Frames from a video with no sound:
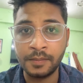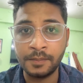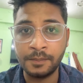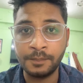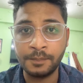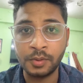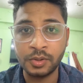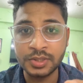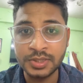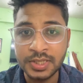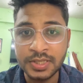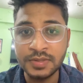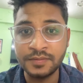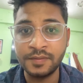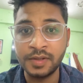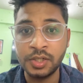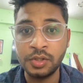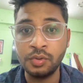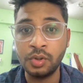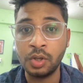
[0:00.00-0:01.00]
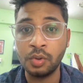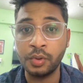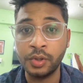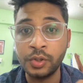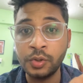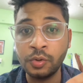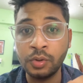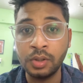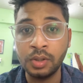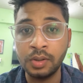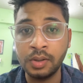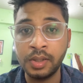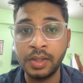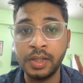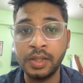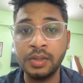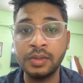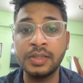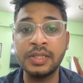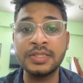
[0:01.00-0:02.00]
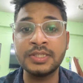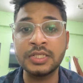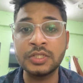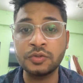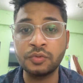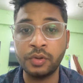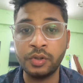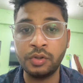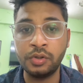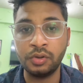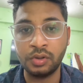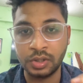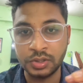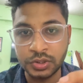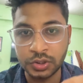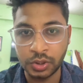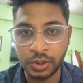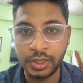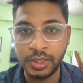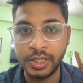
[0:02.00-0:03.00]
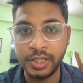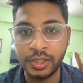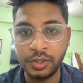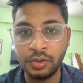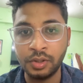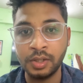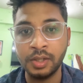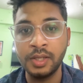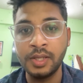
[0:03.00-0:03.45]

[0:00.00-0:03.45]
process where you are going to learn, and this is going to consolidate your